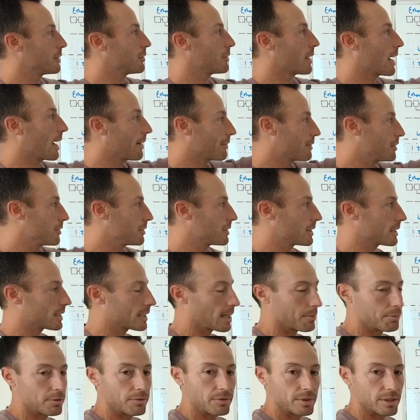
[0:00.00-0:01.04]
You have to use this
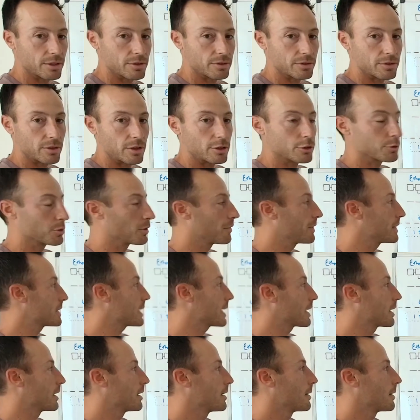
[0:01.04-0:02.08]
type of zero knowledge proof. It's like,